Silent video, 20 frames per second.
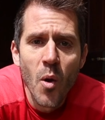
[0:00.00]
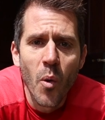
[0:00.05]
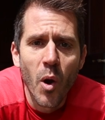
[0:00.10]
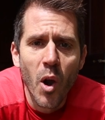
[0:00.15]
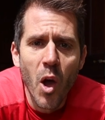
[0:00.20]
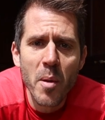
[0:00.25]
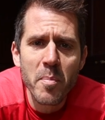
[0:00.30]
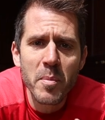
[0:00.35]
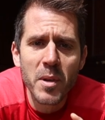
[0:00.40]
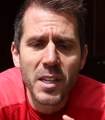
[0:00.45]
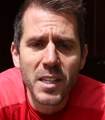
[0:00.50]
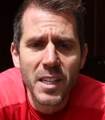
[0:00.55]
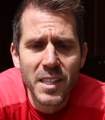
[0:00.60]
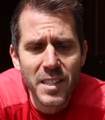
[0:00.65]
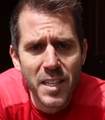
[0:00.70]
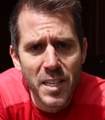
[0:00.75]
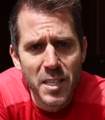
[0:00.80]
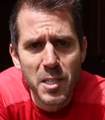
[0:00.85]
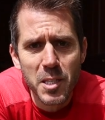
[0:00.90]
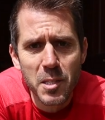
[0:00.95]
Well, I'm going to
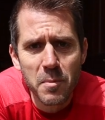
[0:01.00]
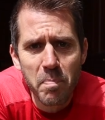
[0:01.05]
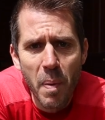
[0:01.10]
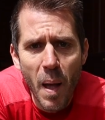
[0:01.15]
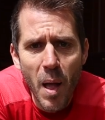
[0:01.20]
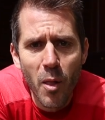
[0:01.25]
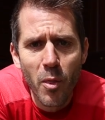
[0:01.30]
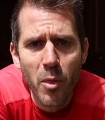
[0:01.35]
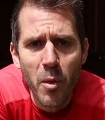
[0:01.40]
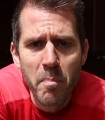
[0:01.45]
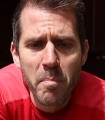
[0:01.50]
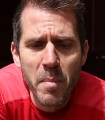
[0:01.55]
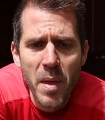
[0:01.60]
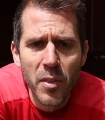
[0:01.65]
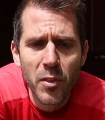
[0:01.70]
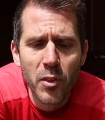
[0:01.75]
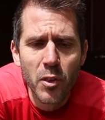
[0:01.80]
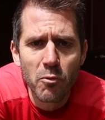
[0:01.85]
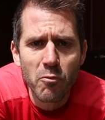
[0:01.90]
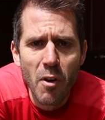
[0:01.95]
dispel the
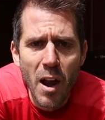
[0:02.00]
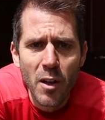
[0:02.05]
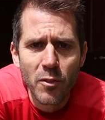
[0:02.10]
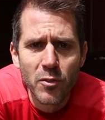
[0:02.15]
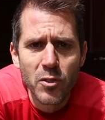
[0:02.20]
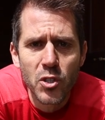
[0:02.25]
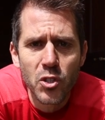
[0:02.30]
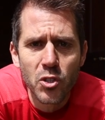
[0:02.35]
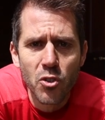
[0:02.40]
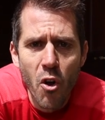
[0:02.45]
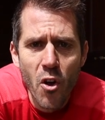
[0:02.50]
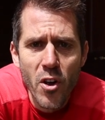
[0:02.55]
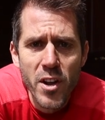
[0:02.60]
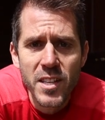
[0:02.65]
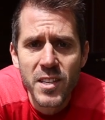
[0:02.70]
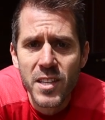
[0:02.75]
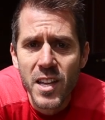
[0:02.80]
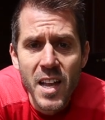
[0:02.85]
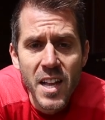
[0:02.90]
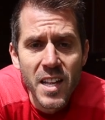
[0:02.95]
myths around
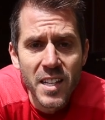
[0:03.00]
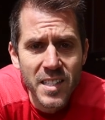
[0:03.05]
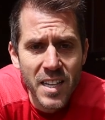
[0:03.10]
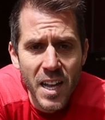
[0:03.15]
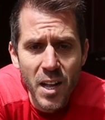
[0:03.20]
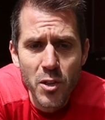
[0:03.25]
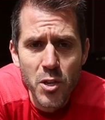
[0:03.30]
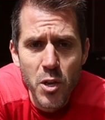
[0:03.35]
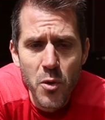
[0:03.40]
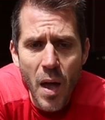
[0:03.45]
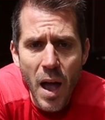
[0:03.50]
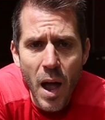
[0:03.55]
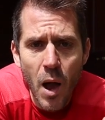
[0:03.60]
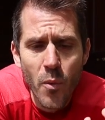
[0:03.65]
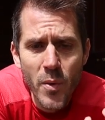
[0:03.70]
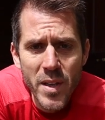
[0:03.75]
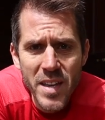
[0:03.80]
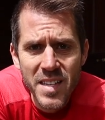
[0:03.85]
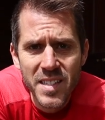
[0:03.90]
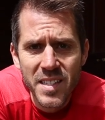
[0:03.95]
strides, tell you
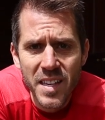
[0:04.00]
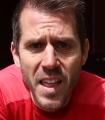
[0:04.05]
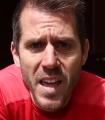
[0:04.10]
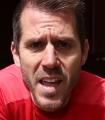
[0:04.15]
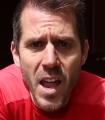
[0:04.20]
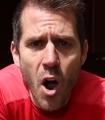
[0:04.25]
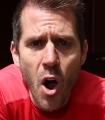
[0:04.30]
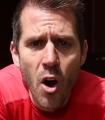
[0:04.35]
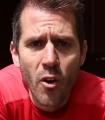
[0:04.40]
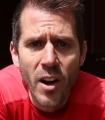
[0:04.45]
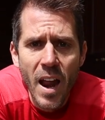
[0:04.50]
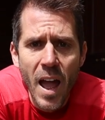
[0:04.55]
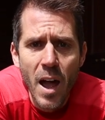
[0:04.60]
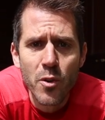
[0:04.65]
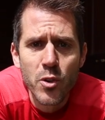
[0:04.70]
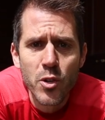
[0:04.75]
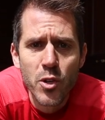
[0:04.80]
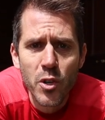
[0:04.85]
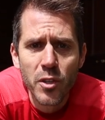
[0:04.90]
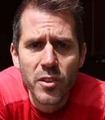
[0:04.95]
how easy they are and
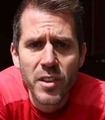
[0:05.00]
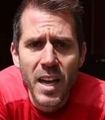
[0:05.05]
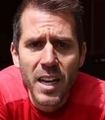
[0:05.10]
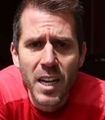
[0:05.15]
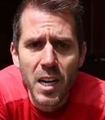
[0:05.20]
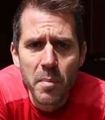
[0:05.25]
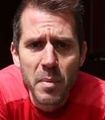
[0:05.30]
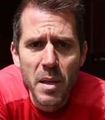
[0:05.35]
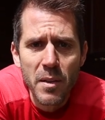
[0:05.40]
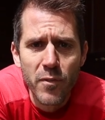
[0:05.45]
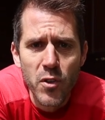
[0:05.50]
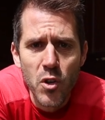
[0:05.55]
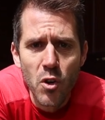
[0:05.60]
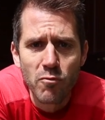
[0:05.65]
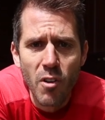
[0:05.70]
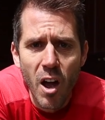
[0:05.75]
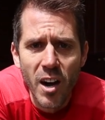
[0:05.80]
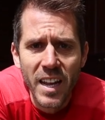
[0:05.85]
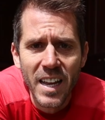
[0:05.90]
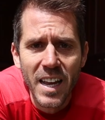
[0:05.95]
how good they're going to be for
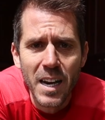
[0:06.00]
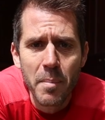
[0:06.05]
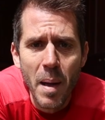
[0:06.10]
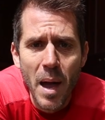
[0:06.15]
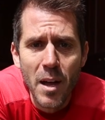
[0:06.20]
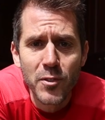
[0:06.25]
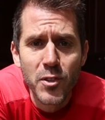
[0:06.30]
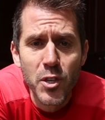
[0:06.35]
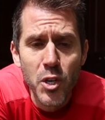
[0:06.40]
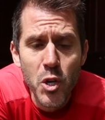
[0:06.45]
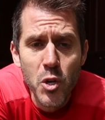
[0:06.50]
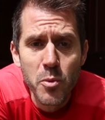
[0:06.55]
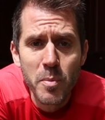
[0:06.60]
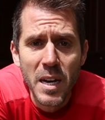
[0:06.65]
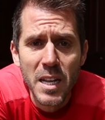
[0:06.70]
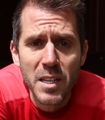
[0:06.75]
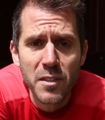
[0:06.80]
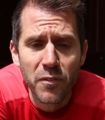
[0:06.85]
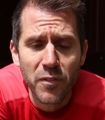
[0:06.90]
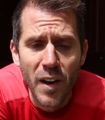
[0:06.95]
your running in about 2
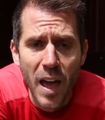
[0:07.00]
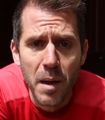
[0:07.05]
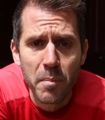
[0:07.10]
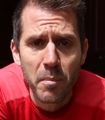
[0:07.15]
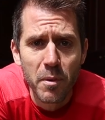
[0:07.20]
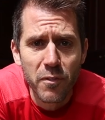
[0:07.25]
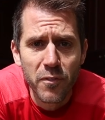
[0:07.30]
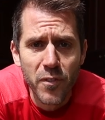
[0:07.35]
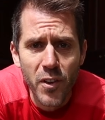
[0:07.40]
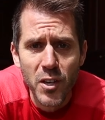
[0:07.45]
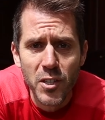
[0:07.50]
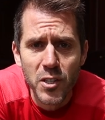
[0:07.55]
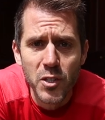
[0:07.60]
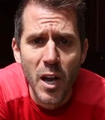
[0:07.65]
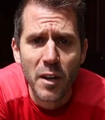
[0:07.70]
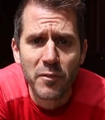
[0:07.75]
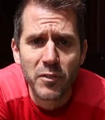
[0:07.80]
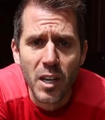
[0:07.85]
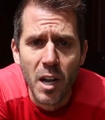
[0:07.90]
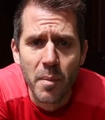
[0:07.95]
minutes flat, but
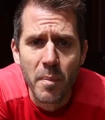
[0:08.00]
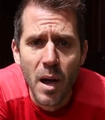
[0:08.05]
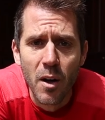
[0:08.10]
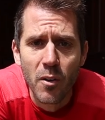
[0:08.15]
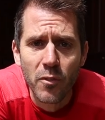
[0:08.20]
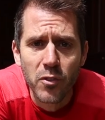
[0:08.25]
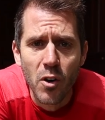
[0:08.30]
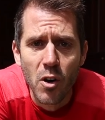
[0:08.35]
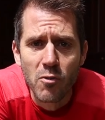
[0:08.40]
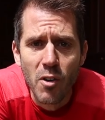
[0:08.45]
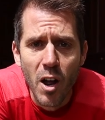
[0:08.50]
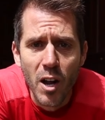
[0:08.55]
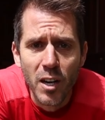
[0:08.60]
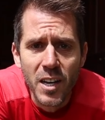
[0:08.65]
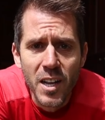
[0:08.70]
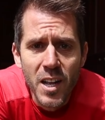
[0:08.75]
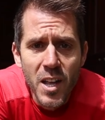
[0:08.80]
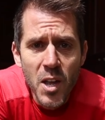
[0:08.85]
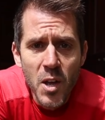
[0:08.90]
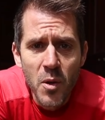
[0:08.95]
first you have to come out for a
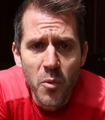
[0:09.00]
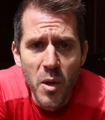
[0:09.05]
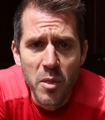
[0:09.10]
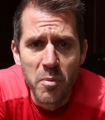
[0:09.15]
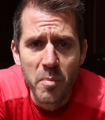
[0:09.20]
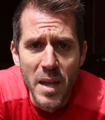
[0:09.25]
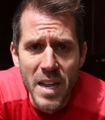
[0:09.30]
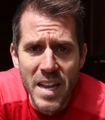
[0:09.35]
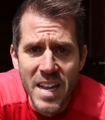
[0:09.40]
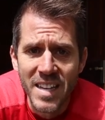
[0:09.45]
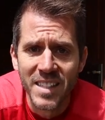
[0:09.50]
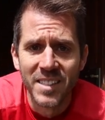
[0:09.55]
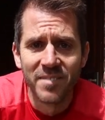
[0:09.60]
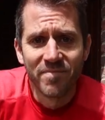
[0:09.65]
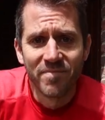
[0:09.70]
run with me.